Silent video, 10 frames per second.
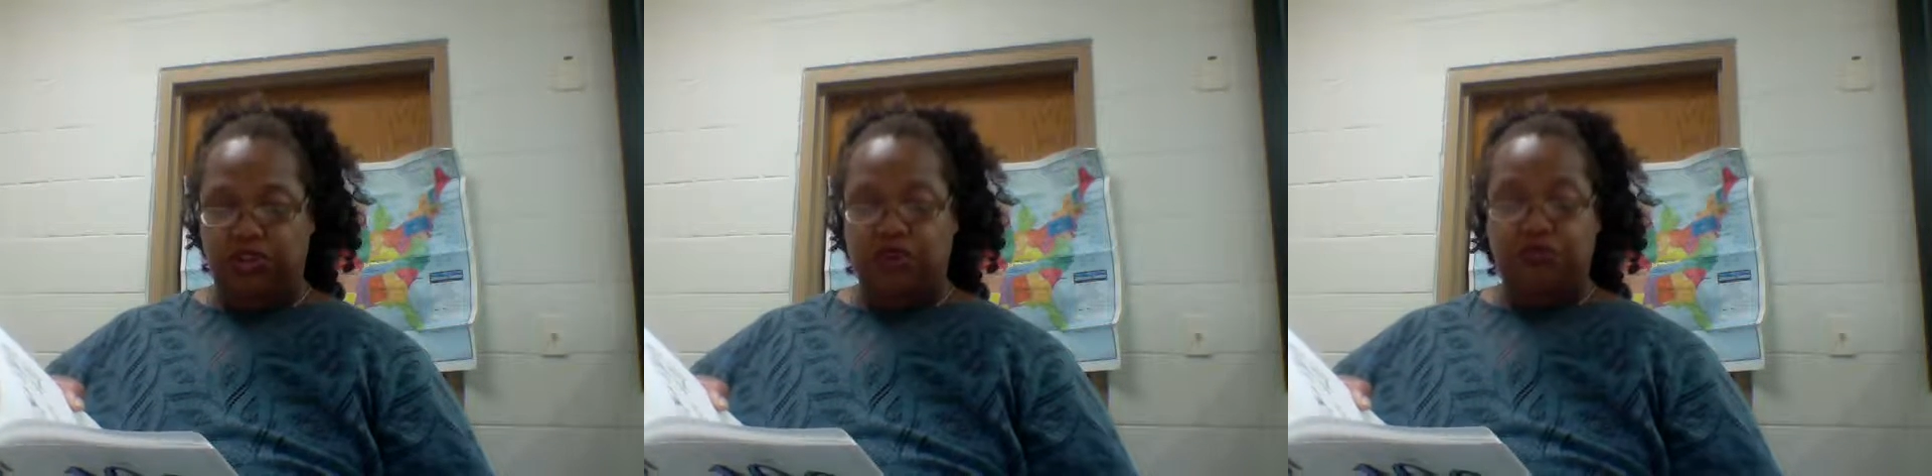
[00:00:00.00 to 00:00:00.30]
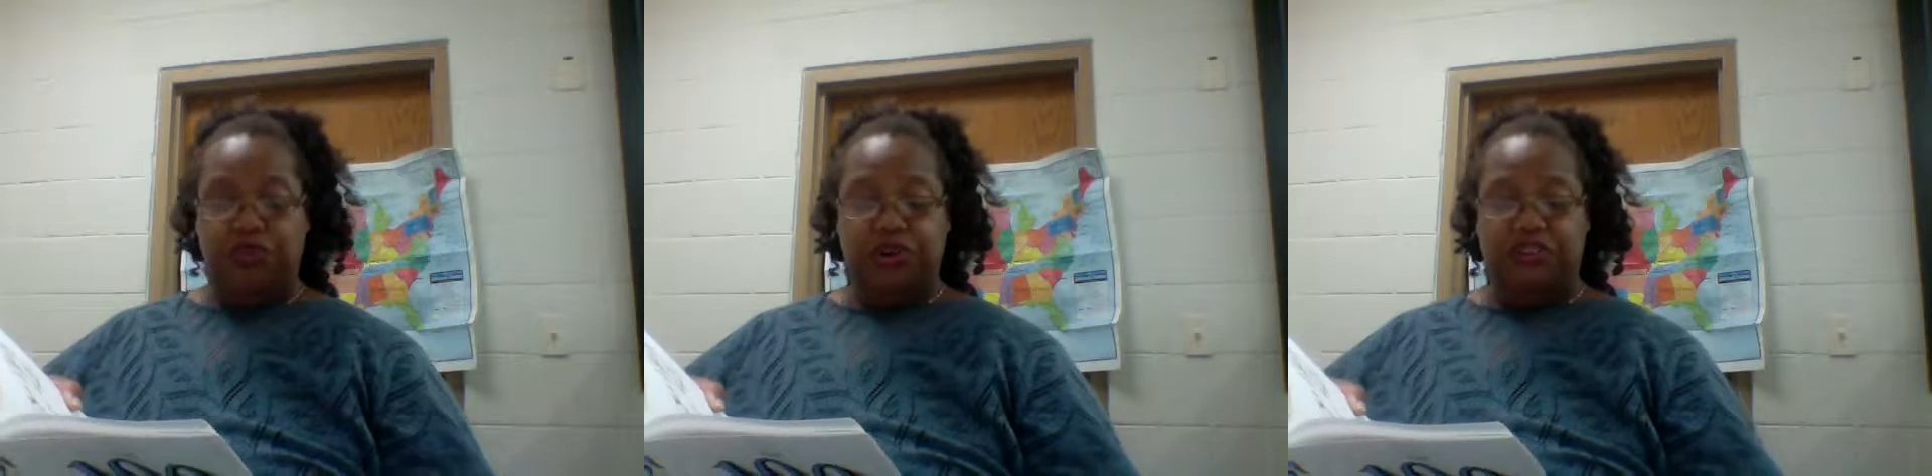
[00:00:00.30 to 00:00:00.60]
So,
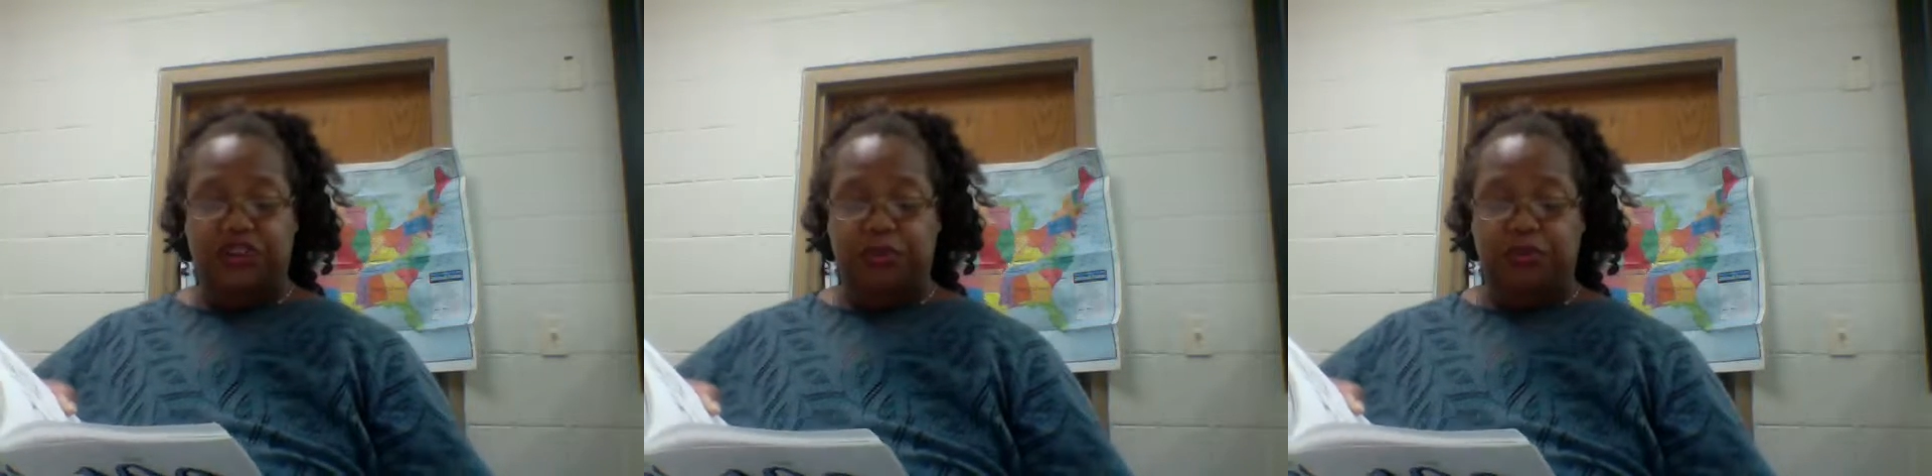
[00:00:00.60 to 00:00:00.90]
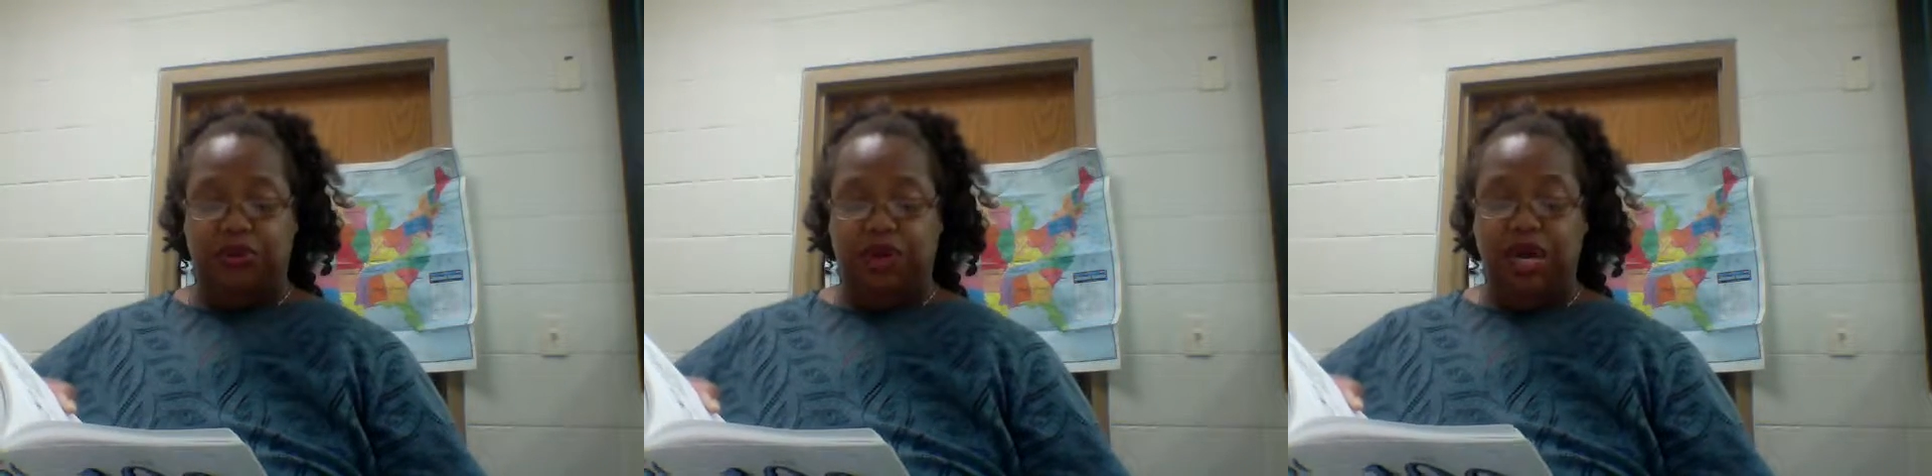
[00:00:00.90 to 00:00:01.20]
for
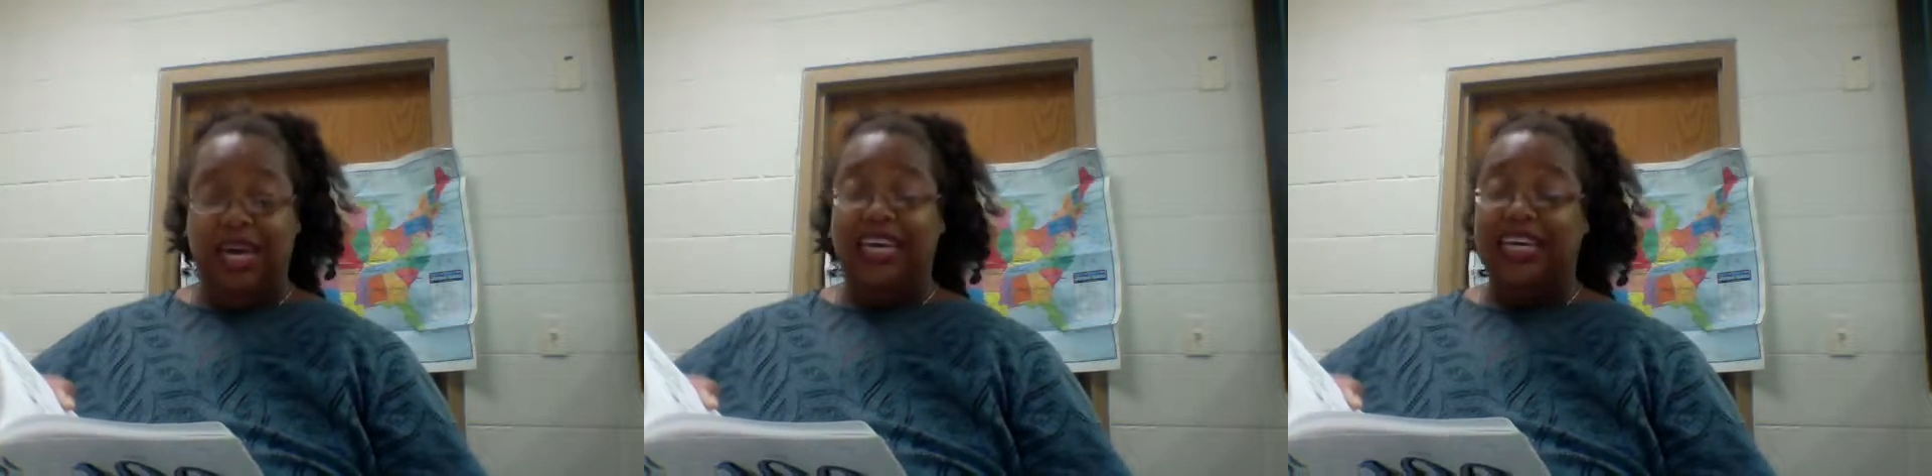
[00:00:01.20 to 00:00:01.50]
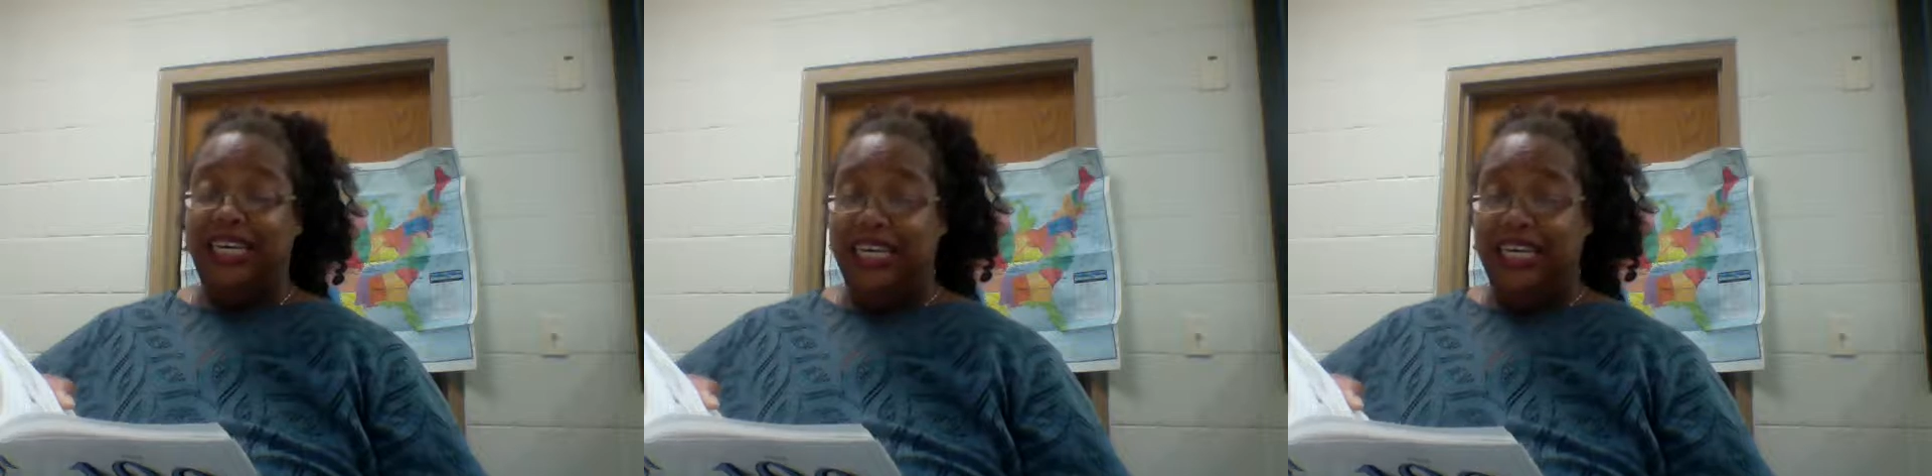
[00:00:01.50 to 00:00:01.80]
example,
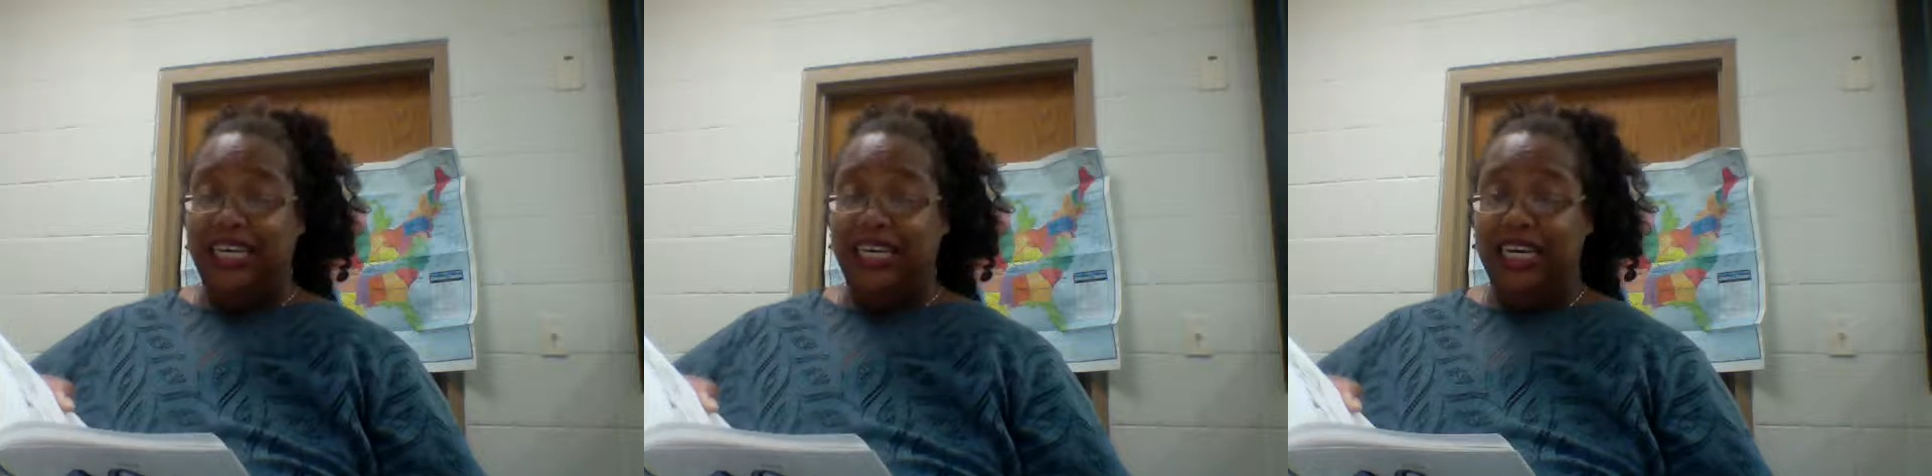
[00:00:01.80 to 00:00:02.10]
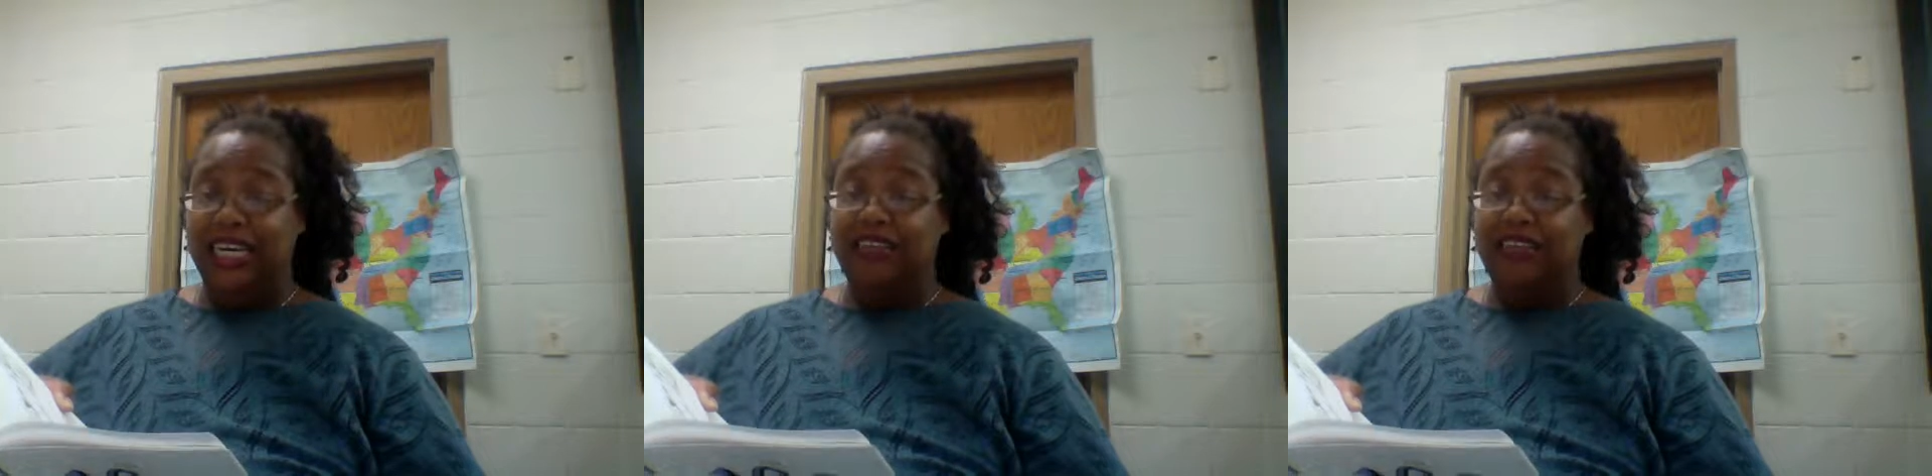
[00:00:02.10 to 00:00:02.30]
he